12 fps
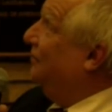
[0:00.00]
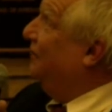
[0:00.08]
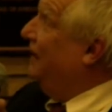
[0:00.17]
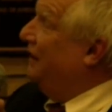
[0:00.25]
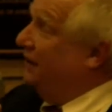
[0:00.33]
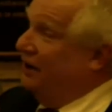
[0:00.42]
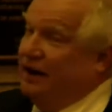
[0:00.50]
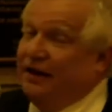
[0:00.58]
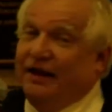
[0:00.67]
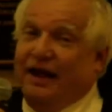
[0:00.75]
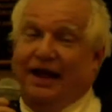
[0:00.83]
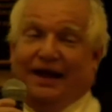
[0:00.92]
figure
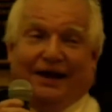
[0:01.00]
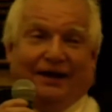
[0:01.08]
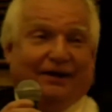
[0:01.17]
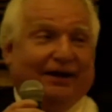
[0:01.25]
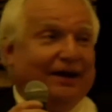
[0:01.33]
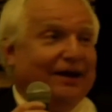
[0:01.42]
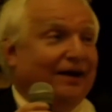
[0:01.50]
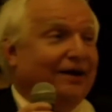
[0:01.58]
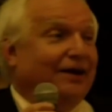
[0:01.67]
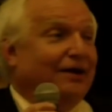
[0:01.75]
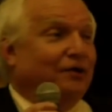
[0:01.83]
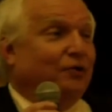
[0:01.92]
and
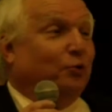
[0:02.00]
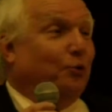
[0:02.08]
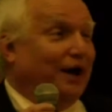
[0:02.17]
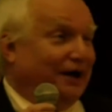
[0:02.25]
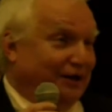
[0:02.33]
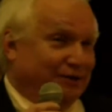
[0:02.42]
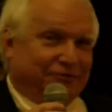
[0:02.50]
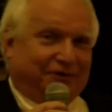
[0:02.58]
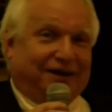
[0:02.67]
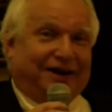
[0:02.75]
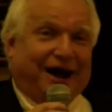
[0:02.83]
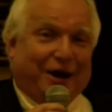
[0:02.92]
12,
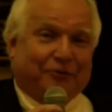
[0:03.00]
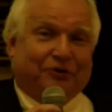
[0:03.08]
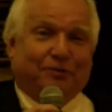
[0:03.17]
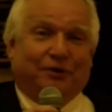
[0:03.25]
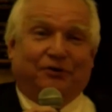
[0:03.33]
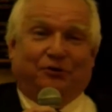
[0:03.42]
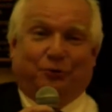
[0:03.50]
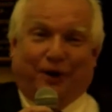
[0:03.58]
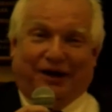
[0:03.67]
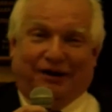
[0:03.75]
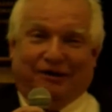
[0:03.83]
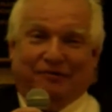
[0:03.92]
count them,
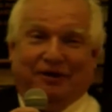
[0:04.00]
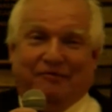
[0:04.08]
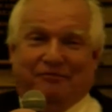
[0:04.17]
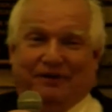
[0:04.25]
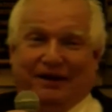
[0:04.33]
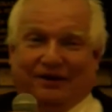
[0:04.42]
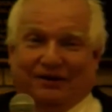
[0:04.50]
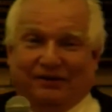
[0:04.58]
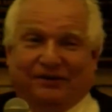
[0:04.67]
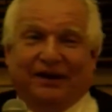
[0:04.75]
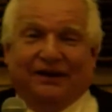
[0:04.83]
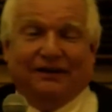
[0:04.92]
12
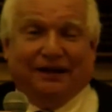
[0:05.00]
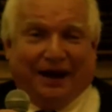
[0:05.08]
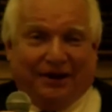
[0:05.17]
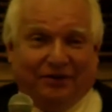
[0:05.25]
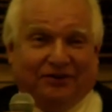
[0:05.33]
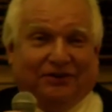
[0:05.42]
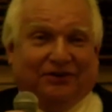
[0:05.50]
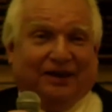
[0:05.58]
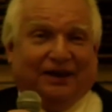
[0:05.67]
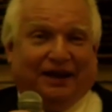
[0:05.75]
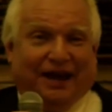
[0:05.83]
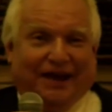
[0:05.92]
figures, larger
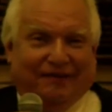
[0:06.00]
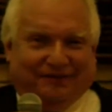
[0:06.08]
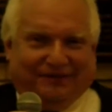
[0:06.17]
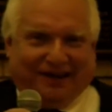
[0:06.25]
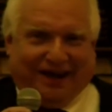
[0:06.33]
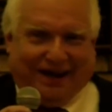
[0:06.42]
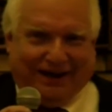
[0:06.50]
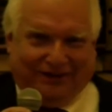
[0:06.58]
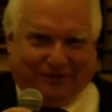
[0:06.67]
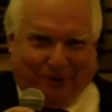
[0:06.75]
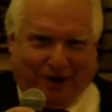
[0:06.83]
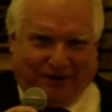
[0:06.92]
than life size,
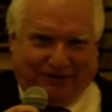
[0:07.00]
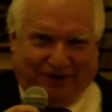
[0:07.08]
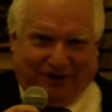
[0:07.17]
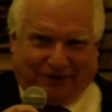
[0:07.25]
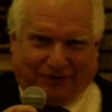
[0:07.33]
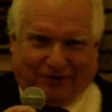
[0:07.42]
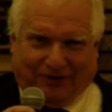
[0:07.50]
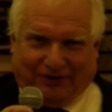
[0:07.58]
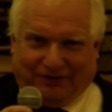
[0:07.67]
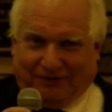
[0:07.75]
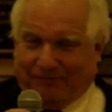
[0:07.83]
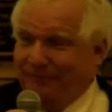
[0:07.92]
marching across.
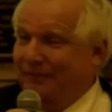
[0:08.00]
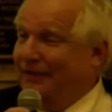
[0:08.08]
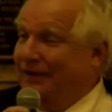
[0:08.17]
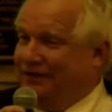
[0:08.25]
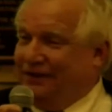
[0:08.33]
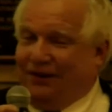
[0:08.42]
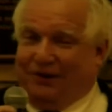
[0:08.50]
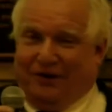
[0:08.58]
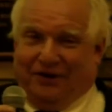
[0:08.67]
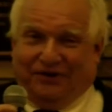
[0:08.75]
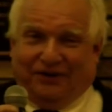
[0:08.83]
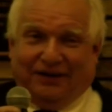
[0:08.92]
It's going to
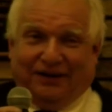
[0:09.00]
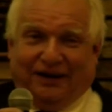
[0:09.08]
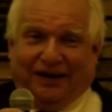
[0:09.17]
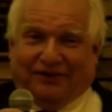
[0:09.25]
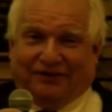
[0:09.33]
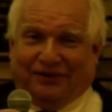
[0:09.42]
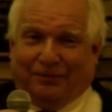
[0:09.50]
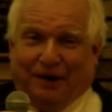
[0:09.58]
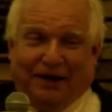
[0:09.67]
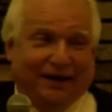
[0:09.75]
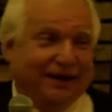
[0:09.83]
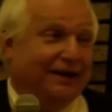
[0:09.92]
cost a little extra
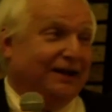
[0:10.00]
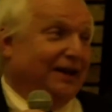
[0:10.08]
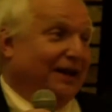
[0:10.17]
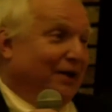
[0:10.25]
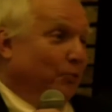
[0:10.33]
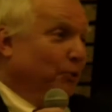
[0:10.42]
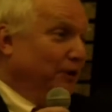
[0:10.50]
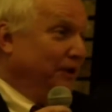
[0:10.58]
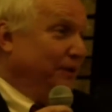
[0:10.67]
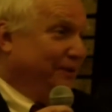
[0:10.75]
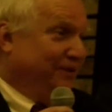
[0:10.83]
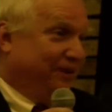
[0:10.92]
money.
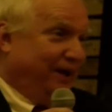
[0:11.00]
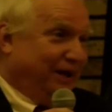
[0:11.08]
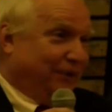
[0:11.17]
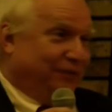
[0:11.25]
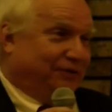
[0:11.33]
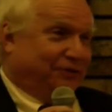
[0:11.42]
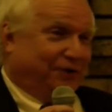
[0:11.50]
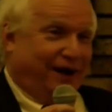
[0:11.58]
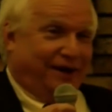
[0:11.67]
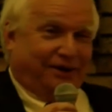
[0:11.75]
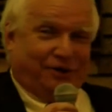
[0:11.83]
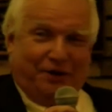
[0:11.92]
William Steele was
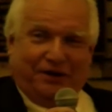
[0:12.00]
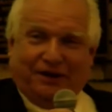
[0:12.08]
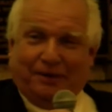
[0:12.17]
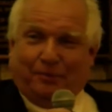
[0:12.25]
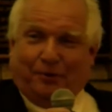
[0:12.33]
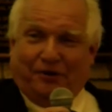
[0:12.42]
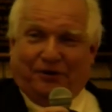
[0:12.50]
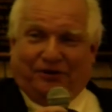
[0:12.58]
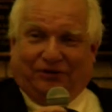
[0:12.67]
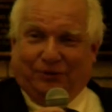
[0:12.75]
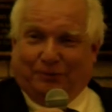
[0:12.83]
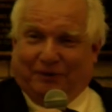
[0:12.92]
great at going to the board of
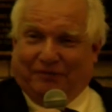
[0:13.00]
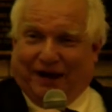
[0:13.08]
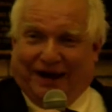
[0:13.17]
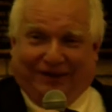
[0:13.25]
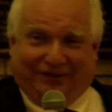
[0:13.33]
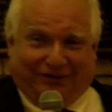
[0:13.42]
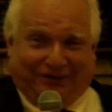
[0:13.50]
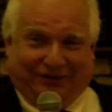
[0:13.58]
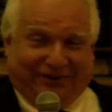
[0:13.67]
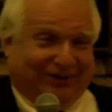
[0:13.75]
supervisors and